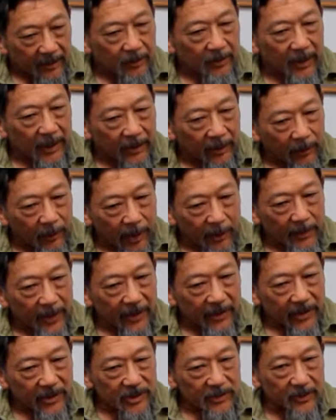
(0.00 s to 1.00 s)
My
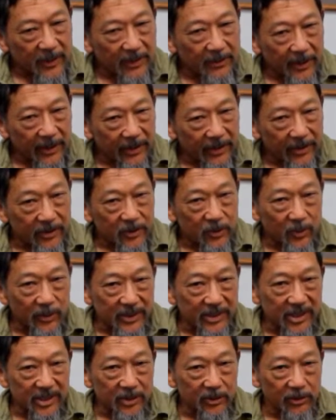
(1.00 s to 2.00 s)
grandparents, my parents went
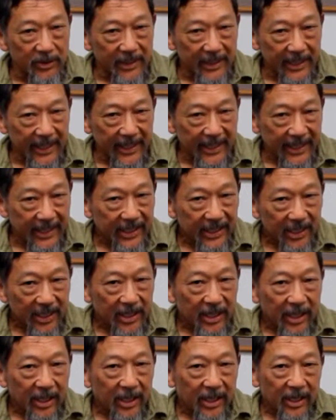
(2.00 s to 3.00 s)
to Tule Lake,
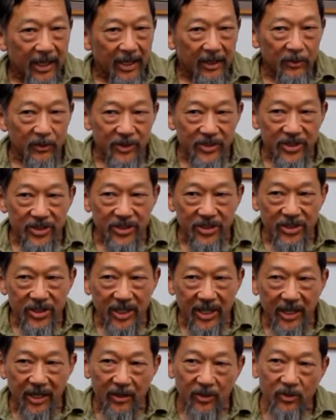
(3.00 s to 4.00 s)
which is
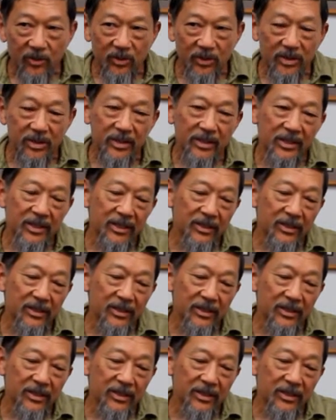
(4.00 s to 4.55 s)
out in